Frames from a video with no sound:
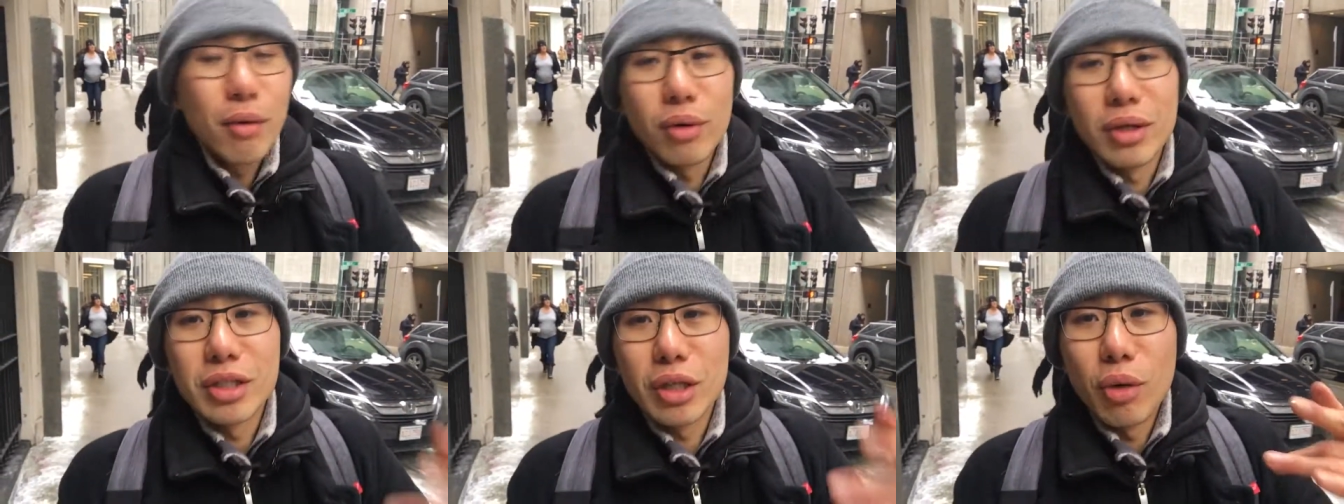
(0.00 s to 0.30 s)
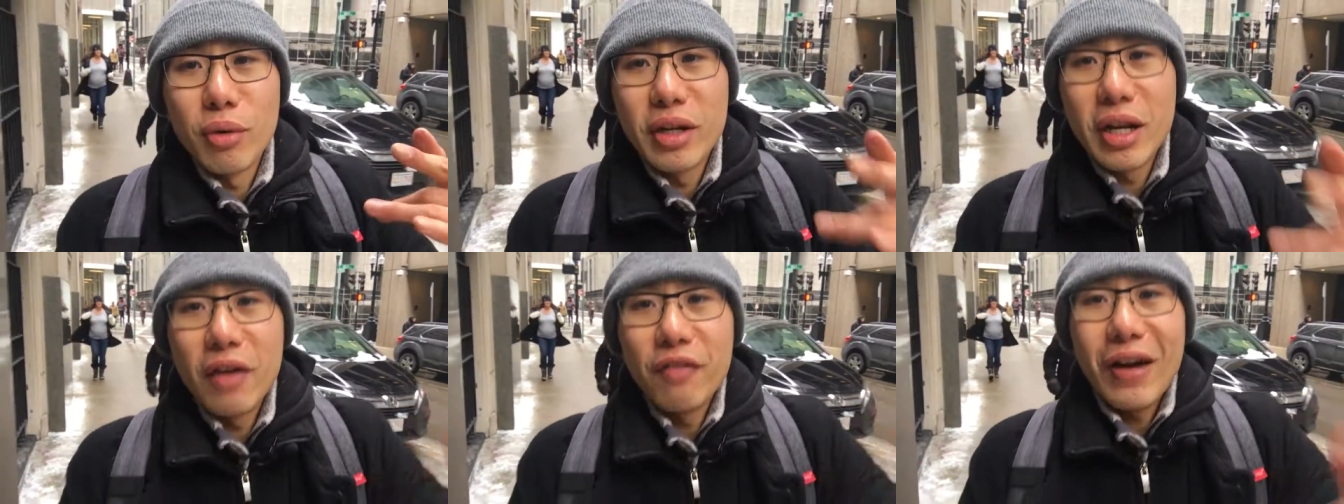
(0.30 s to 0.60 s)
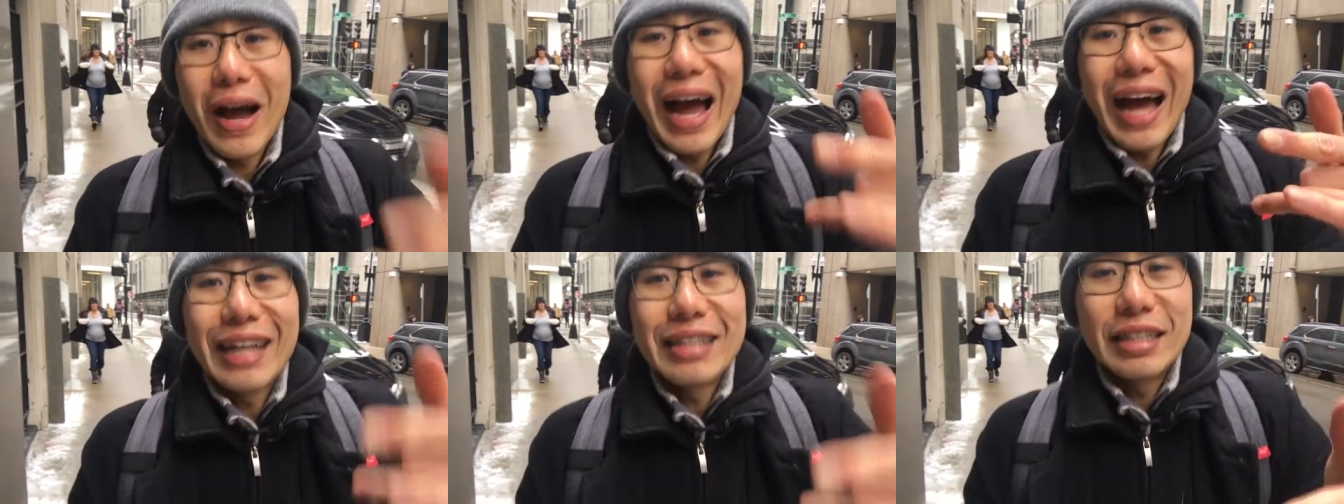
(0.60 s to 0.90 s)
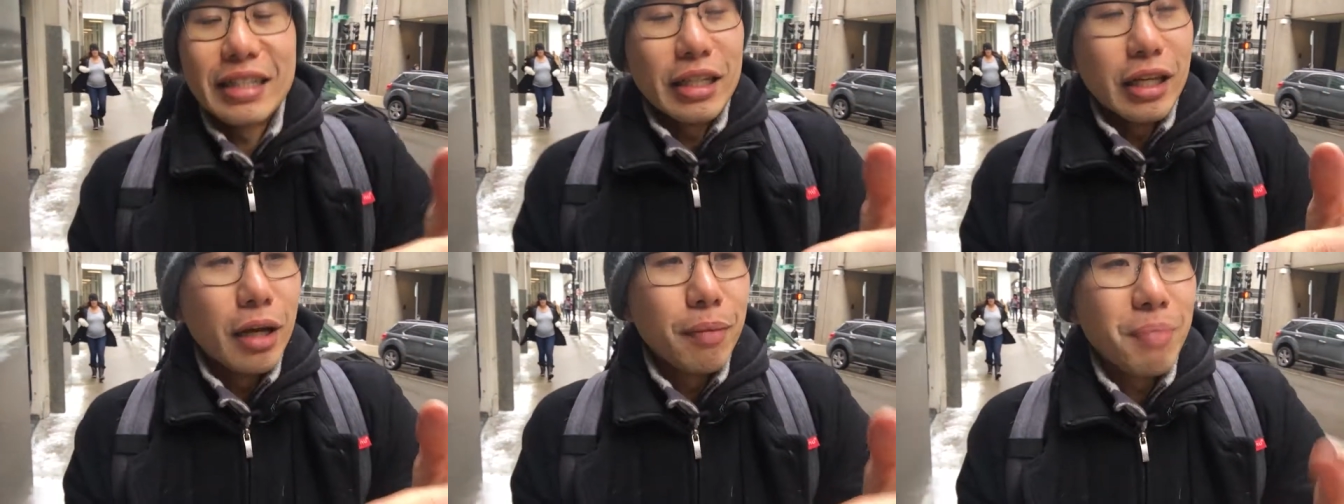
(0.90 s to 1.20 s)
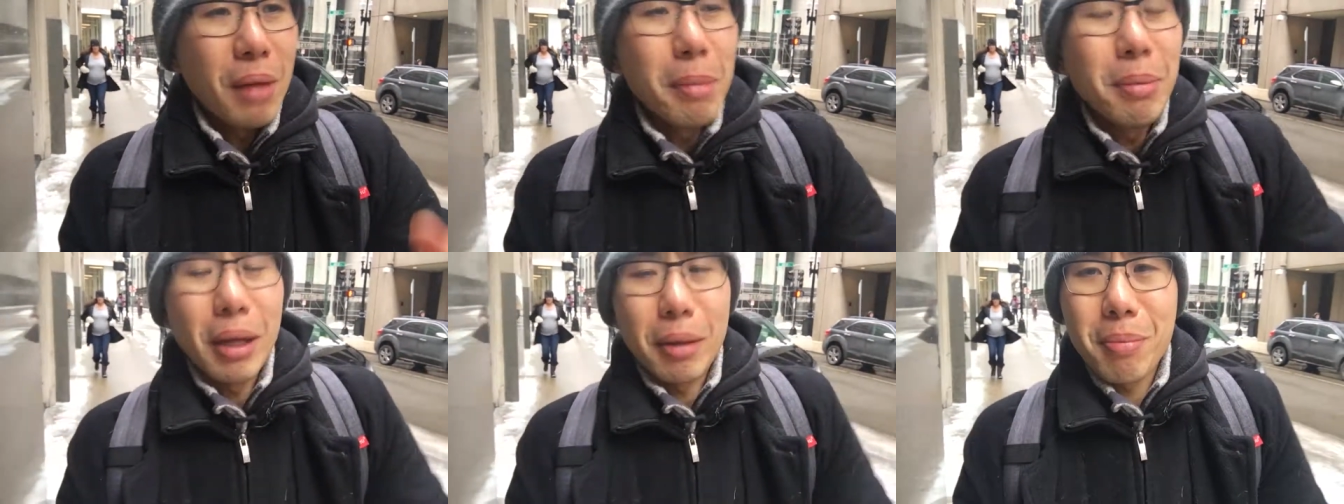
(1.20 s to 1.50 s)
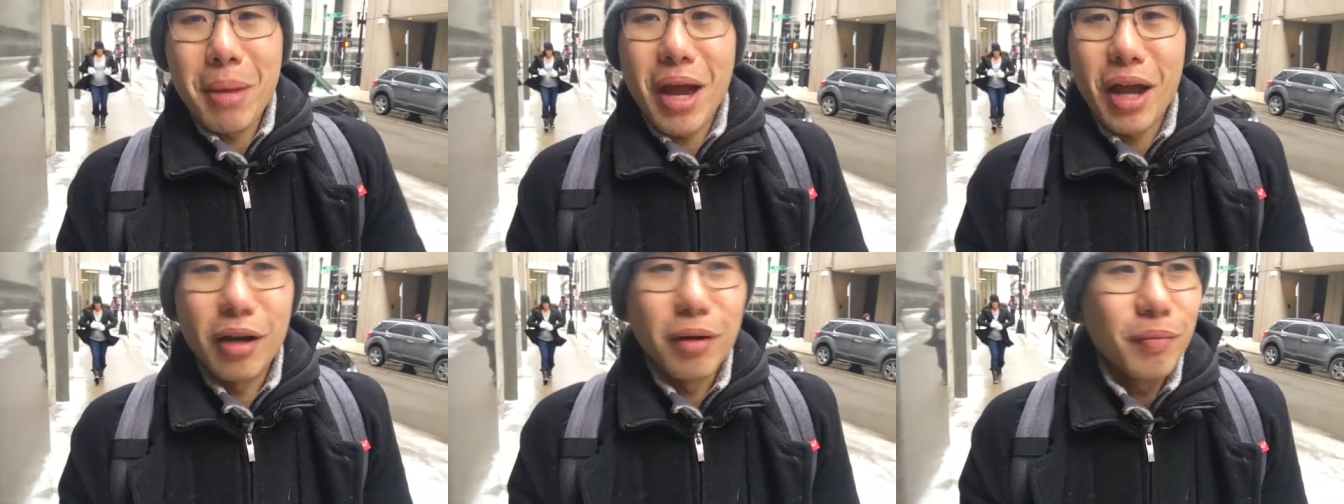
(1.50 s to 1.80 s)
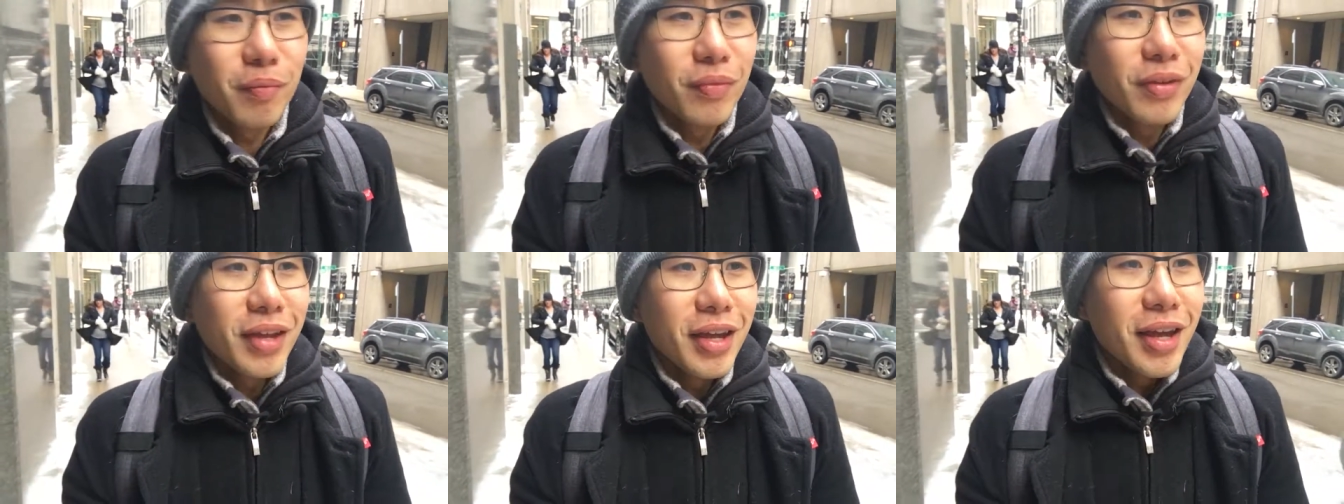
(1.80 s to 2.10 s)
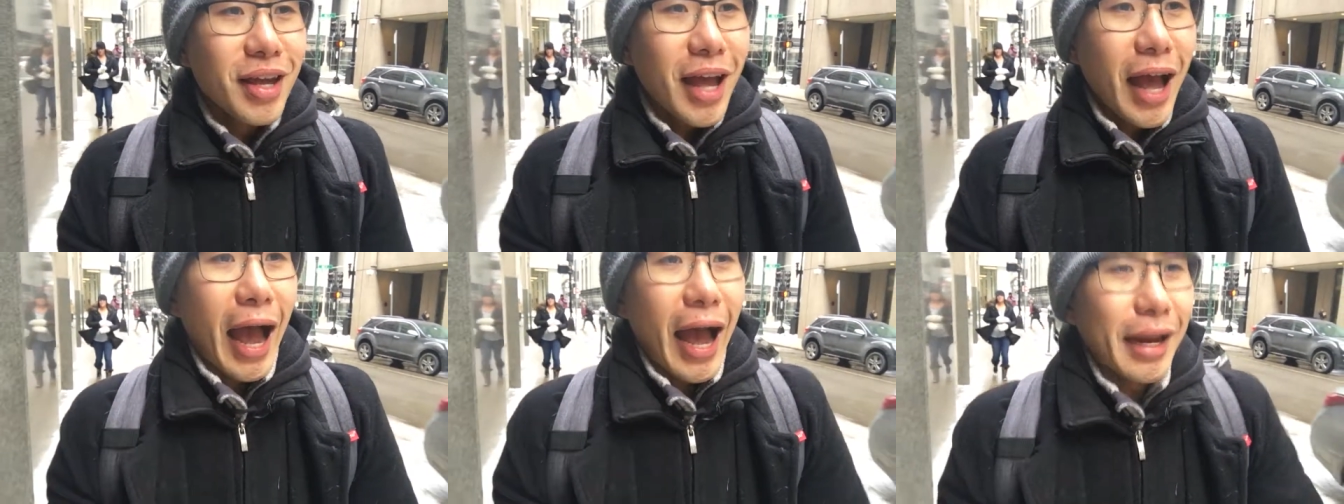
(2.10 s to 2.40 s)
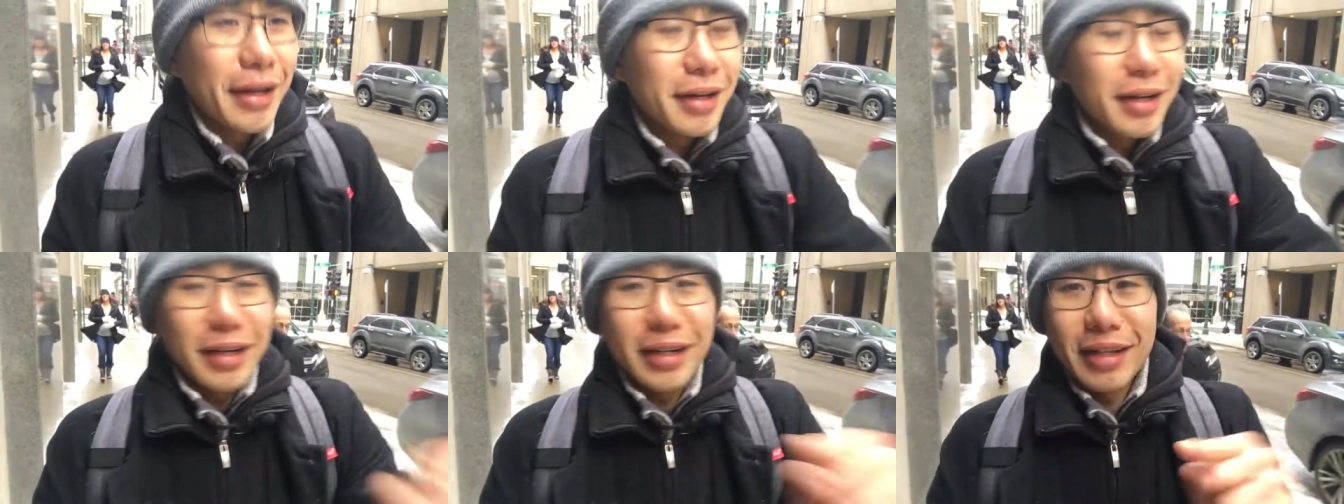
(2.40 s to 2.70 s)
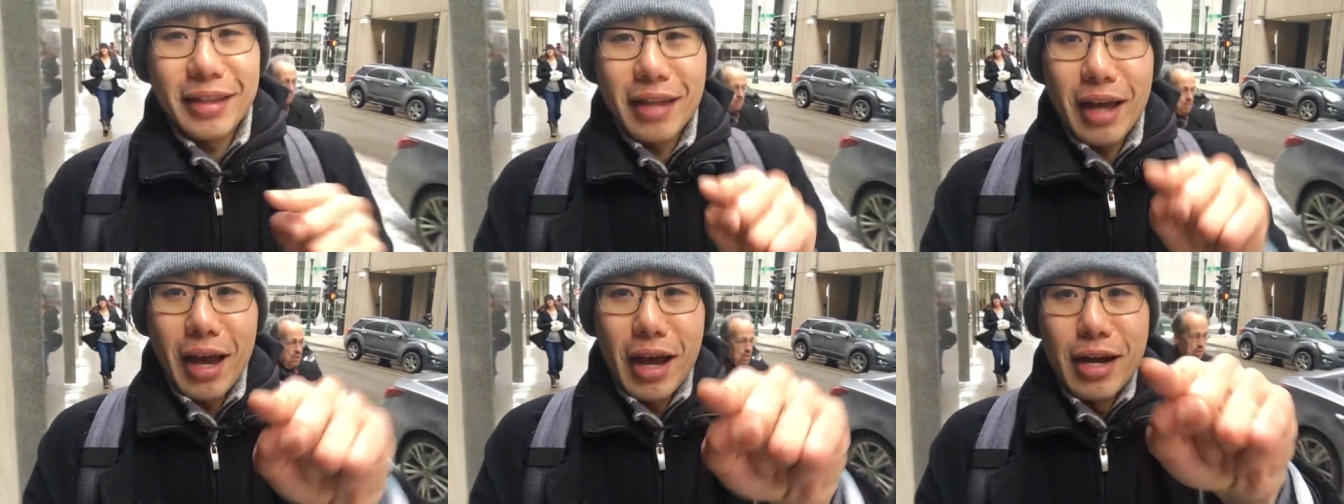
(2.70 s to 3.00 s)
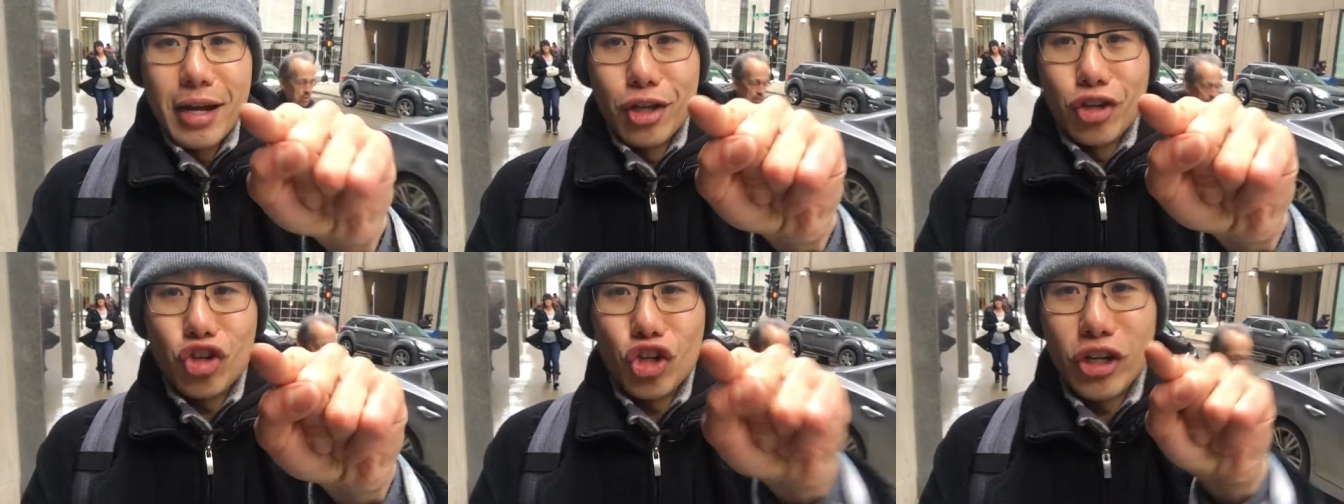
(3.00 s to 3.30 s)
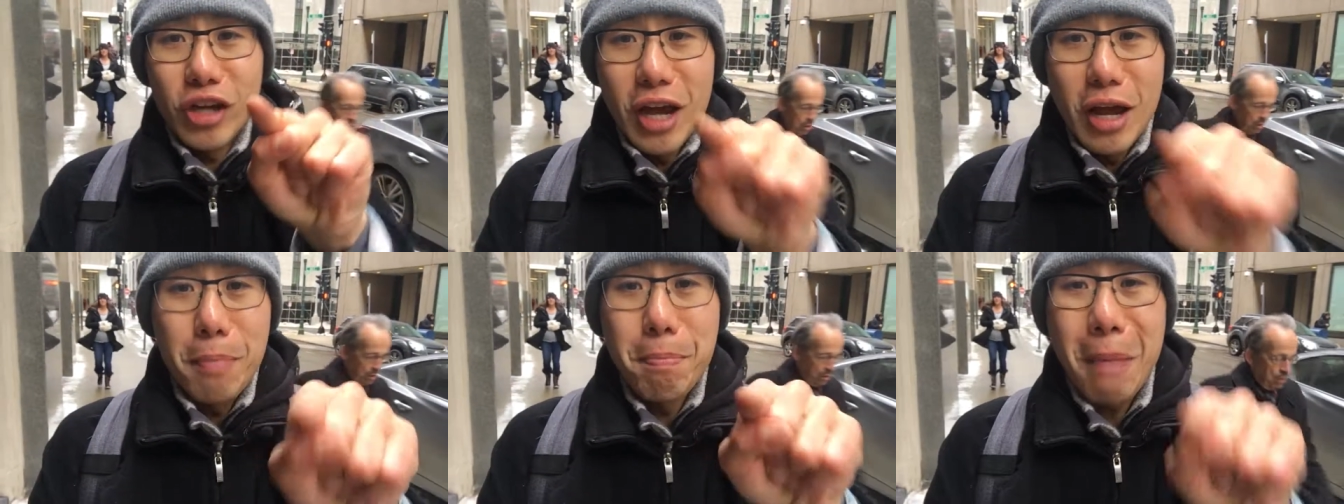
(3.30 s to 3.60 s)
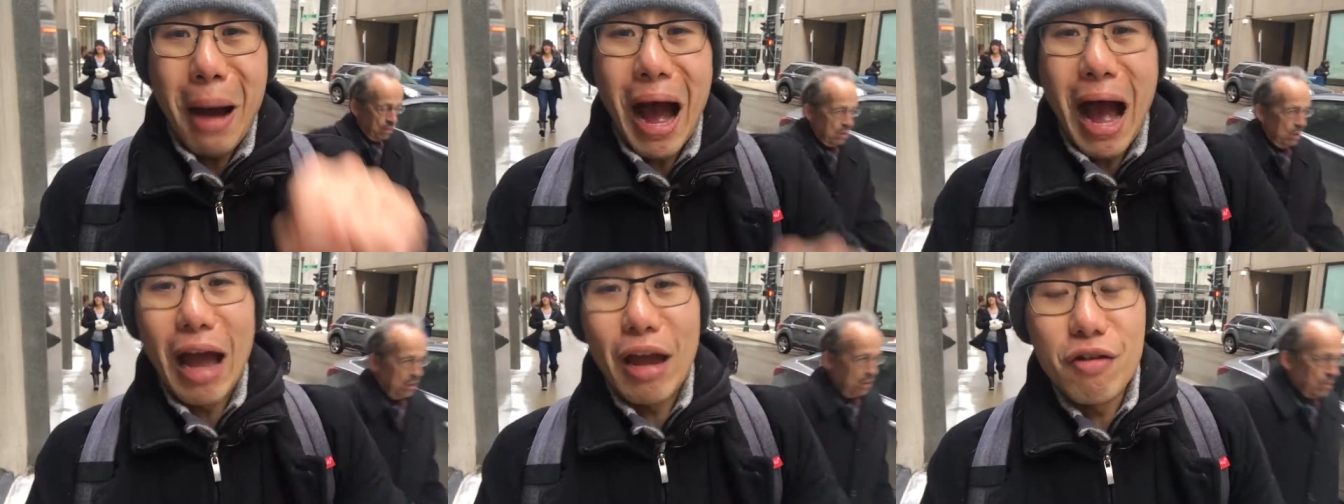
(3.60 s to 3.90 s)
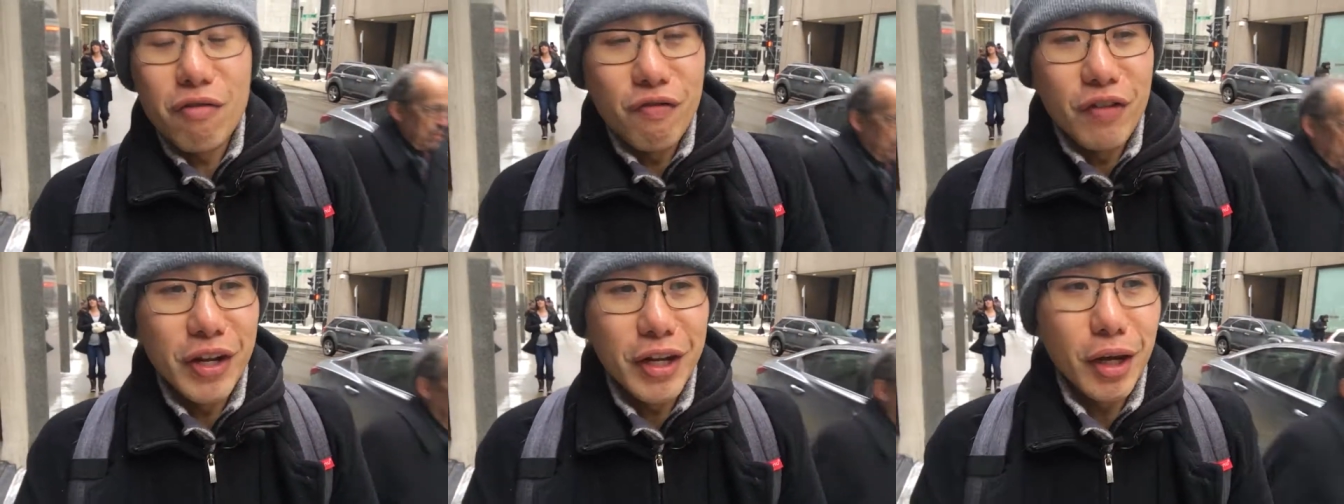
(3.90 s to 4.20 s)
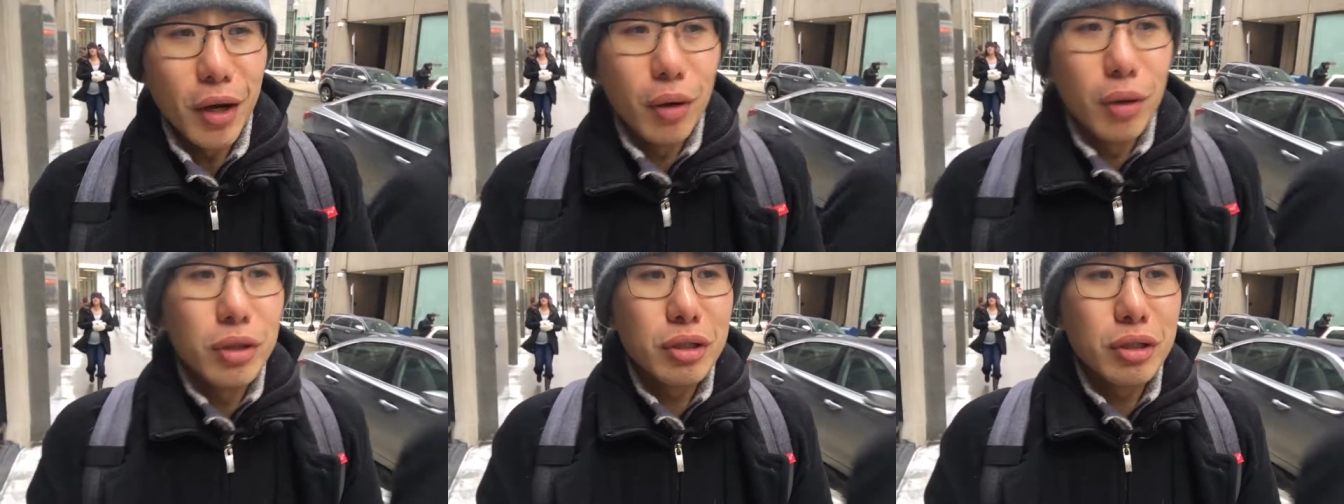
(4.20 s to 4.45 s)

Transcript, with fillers: So whenever I see him, I'm like, man, I need to get that energy in my video.